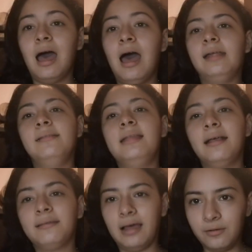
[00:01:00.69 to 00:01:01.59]
And
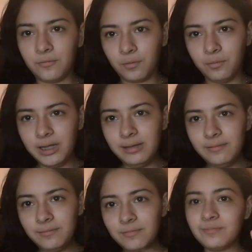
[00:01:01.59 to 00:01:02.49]
that's all for me.
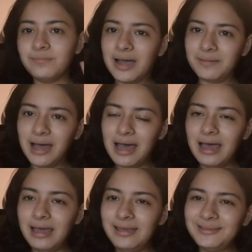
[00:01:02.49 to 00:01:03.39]
Bye
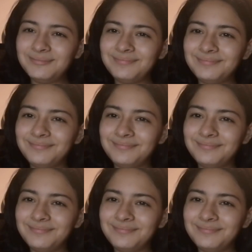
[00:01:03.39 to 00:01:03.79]
bye.